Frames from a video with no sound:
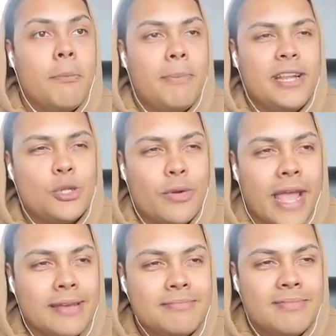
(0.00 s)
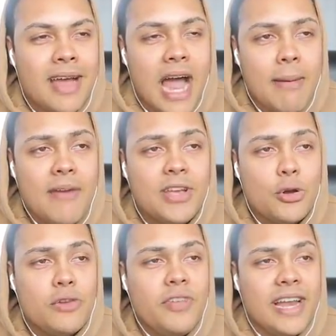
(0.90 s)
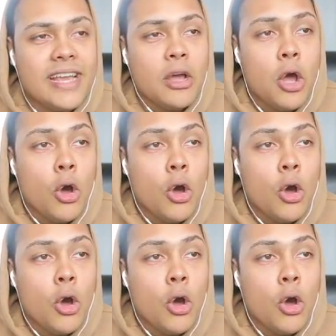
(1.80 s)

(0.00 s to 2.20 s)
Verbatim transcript: But it's okay. I'm having a good feeling.